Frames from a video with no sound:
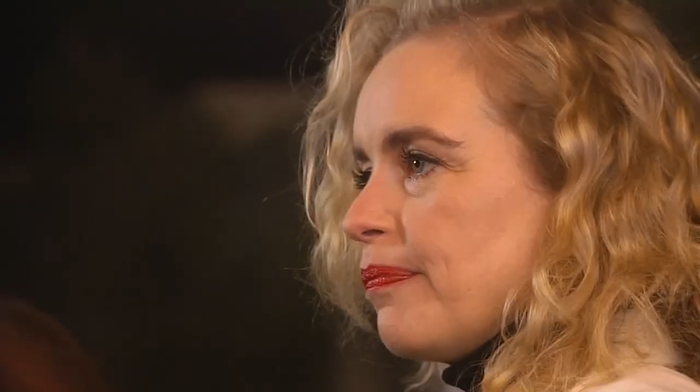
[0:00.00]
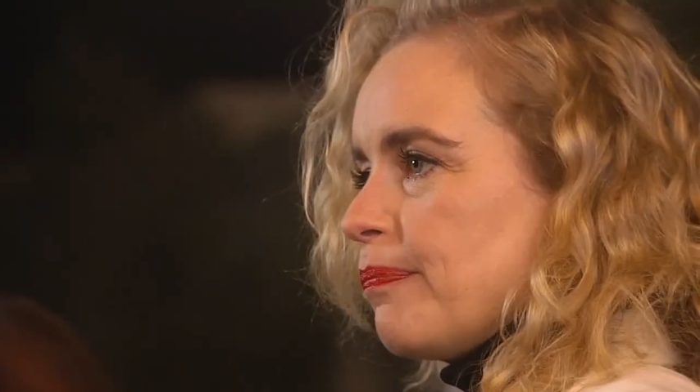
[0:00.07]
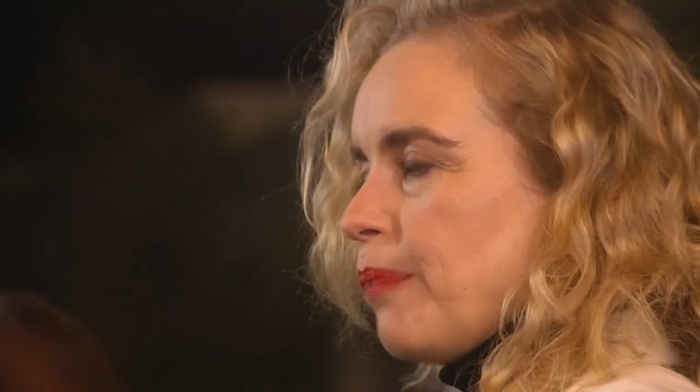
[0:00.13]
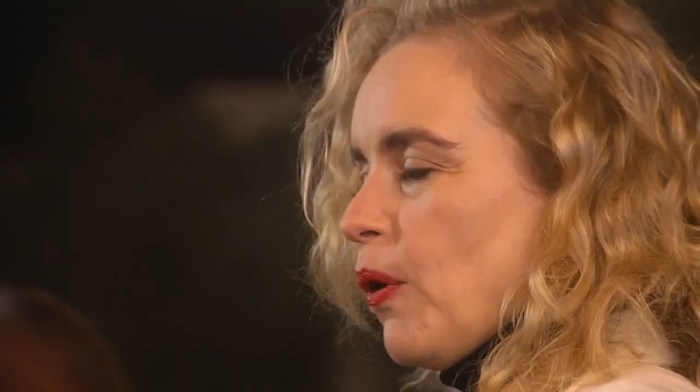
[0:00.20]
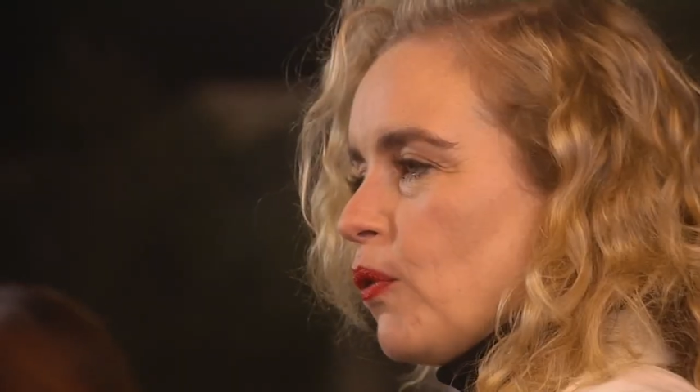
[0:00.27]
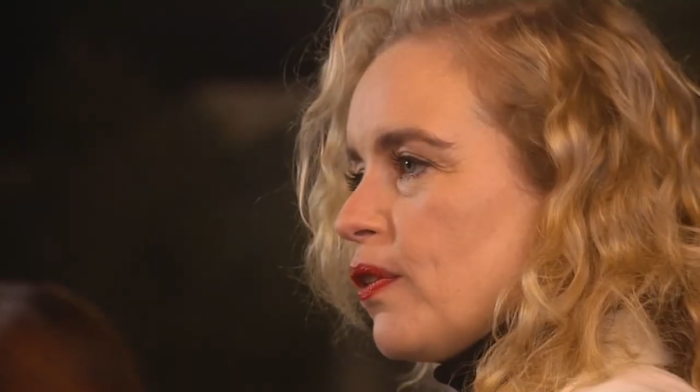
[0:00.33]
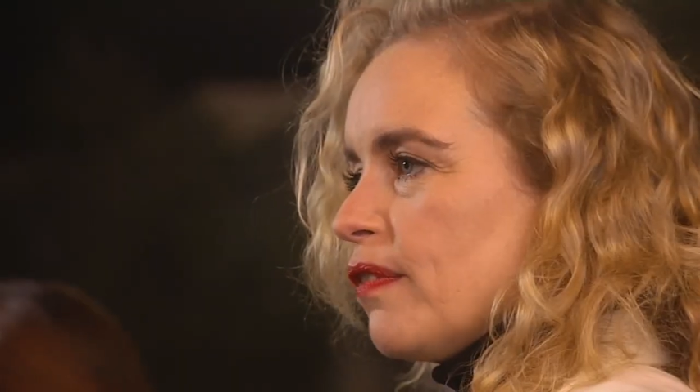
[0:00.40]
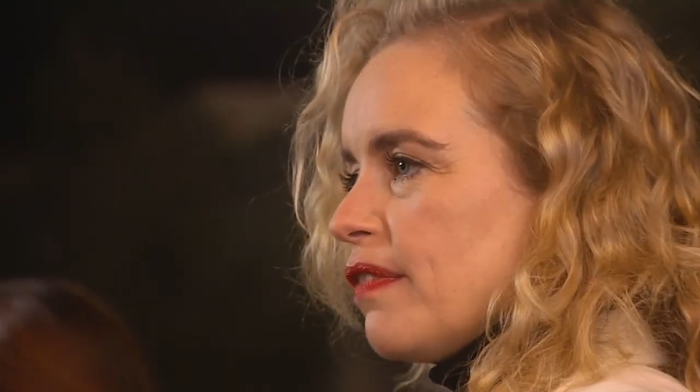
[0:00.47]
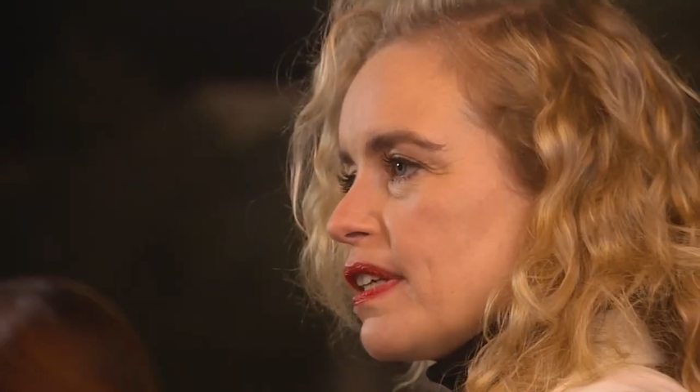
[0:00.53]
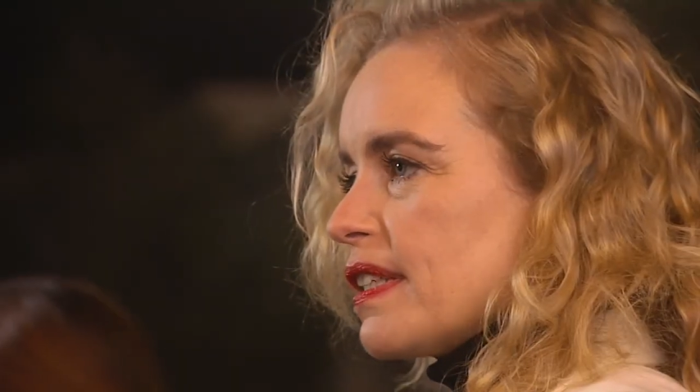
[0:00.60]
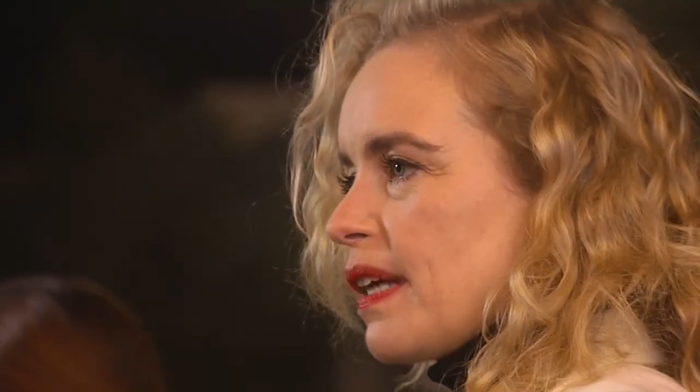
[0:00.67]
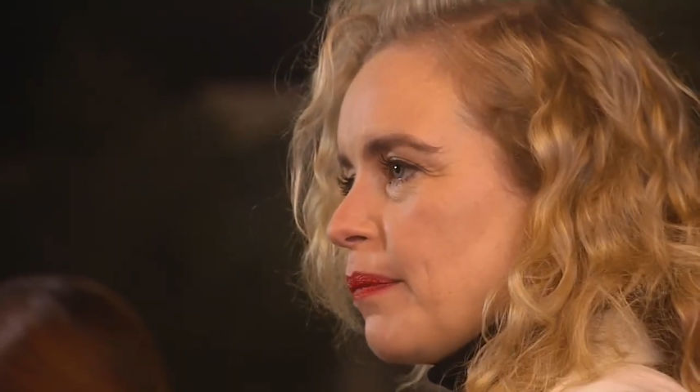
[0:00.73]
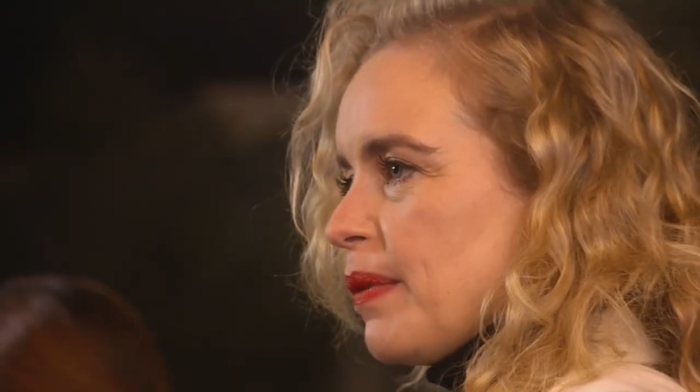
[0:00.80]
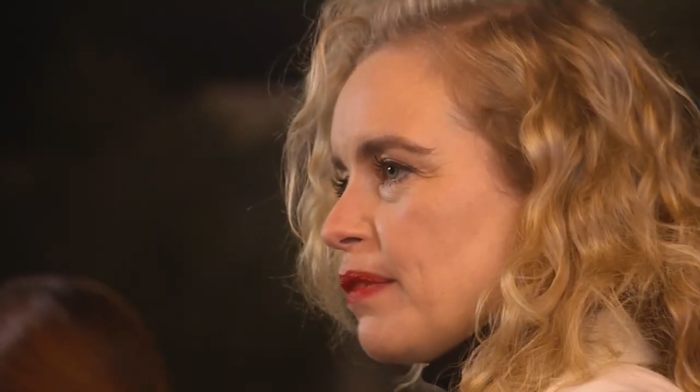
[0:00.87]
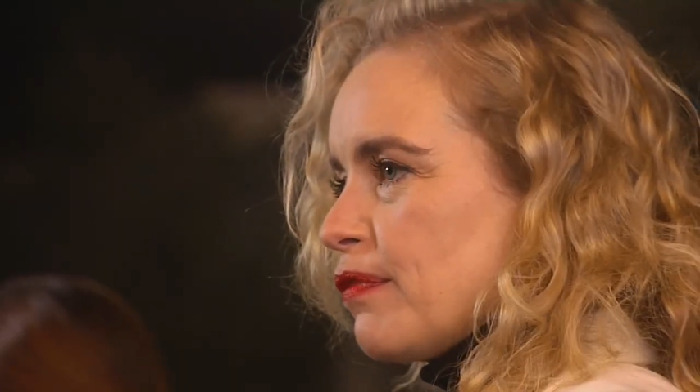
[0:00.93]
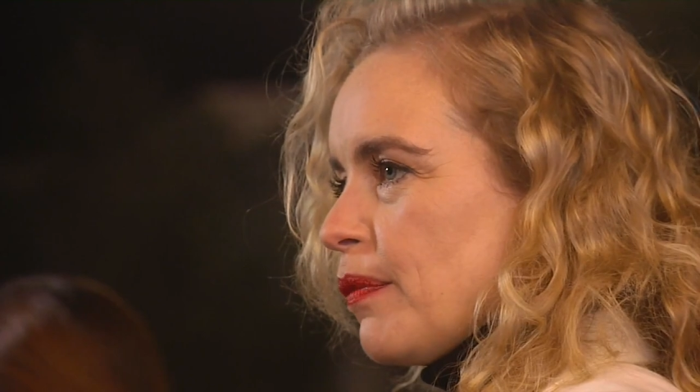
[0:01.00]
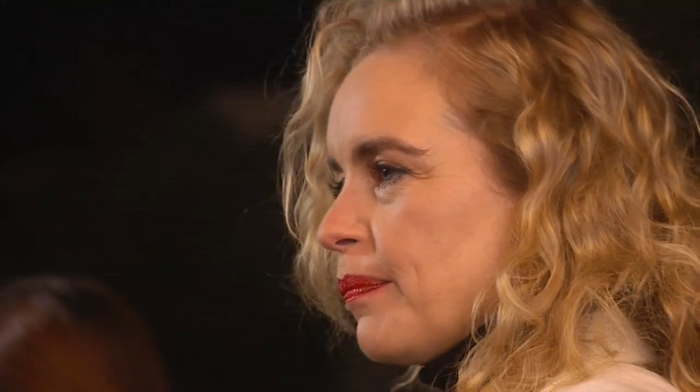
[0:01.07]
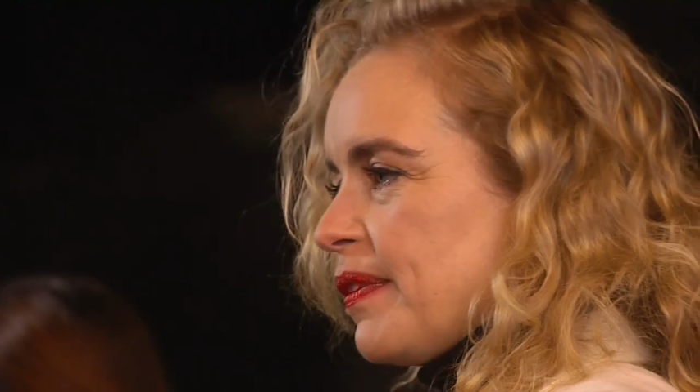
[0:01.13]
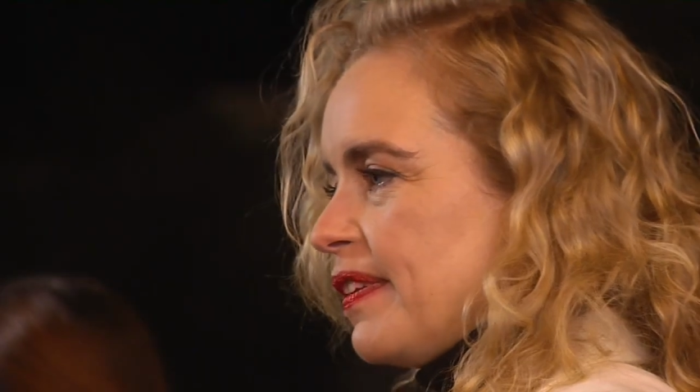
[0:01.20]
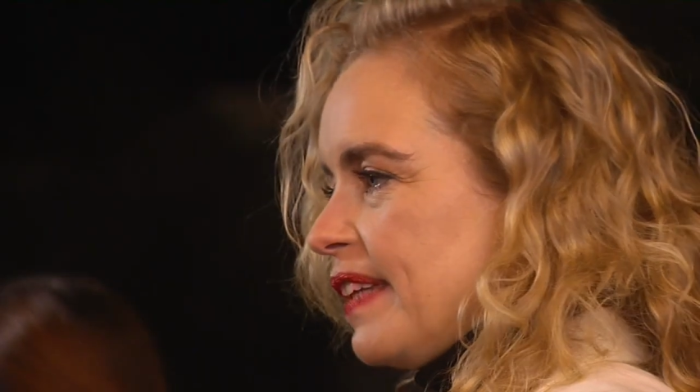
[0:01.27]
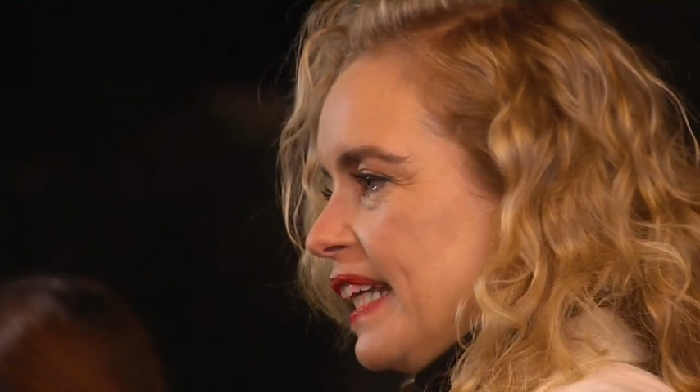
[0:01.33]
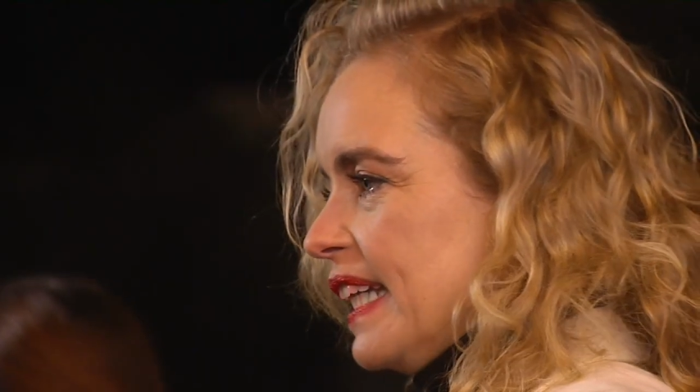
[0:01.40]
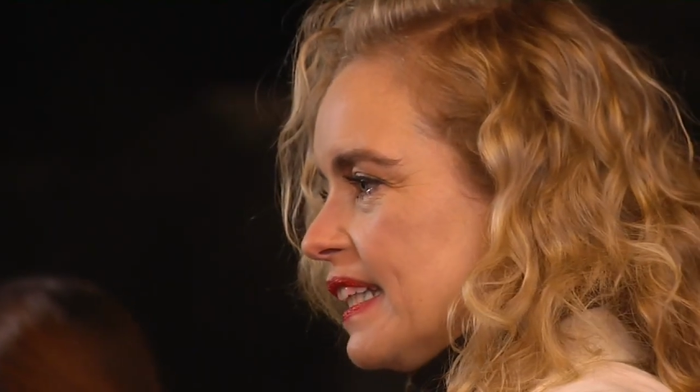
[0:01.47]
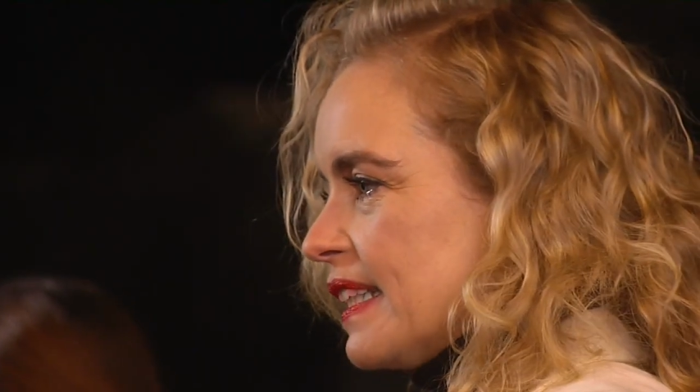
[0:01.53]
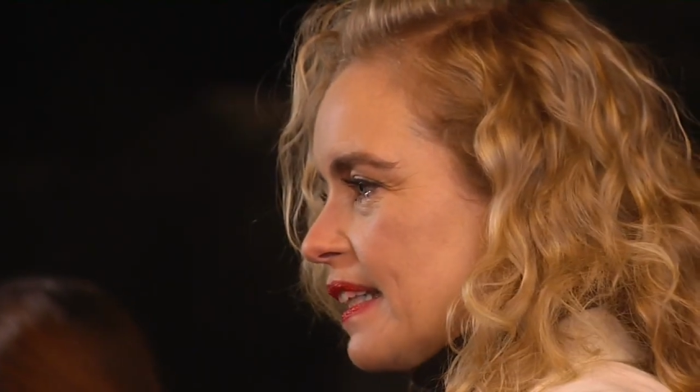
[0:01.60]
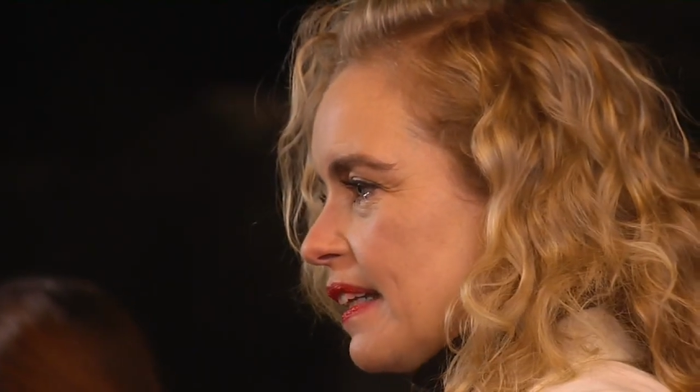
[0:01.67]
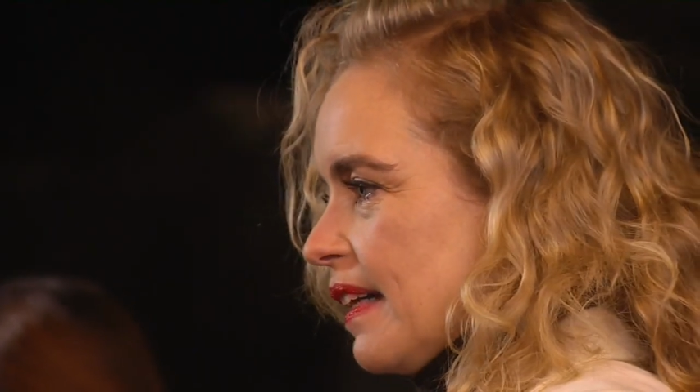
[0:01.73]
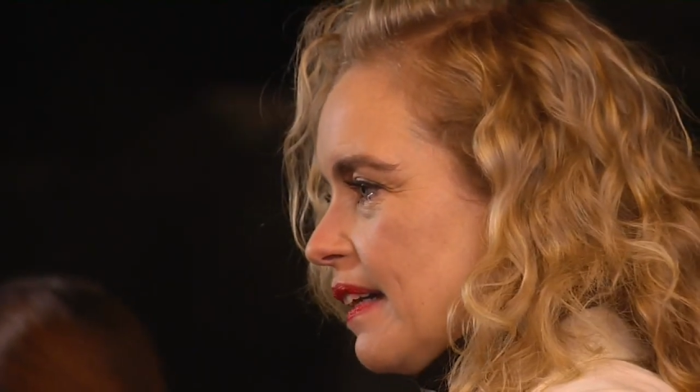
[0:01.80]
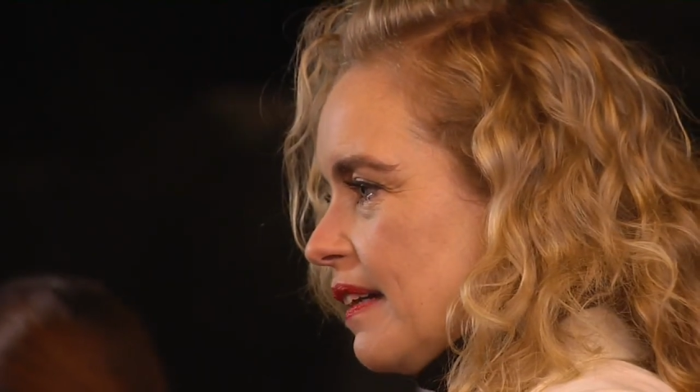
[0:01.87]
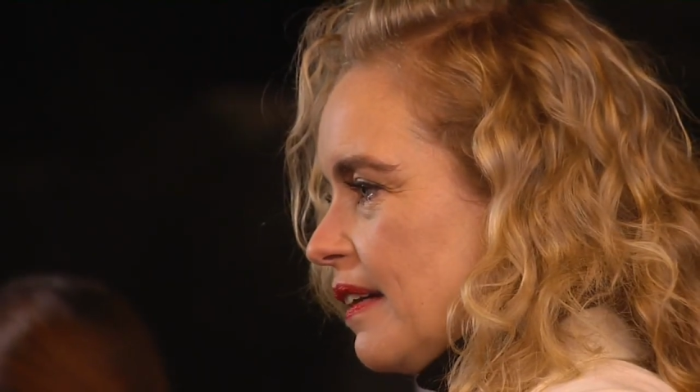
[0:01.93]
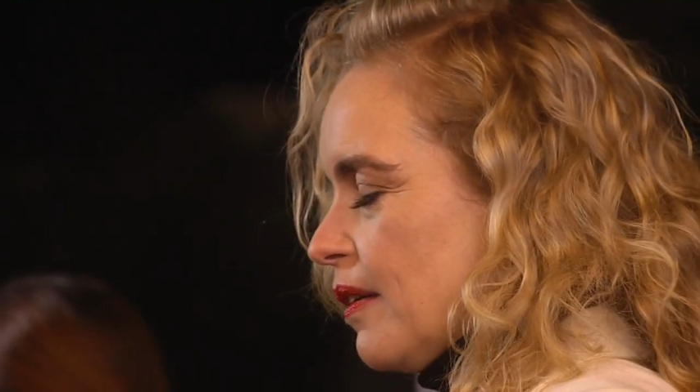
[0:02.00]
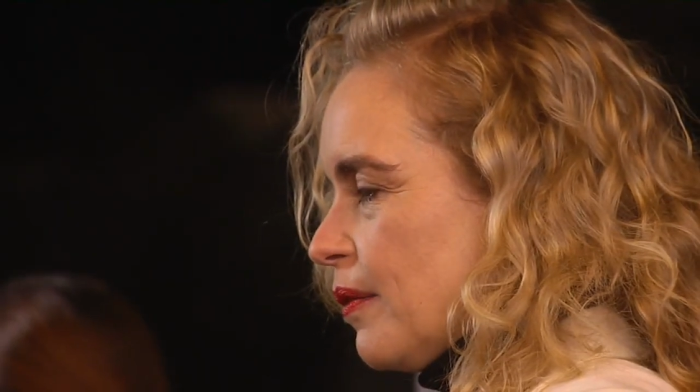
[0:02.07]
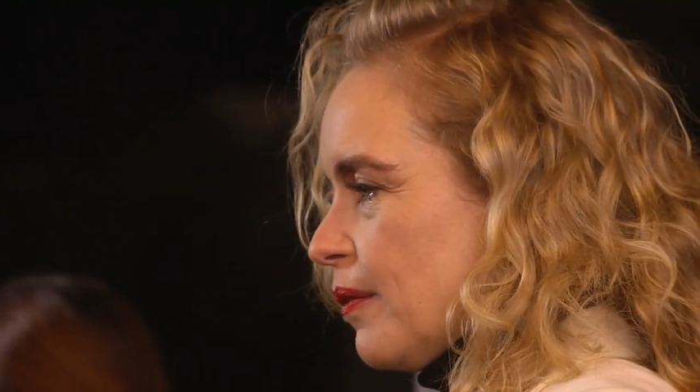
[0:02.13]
were the recipients of tonight's award.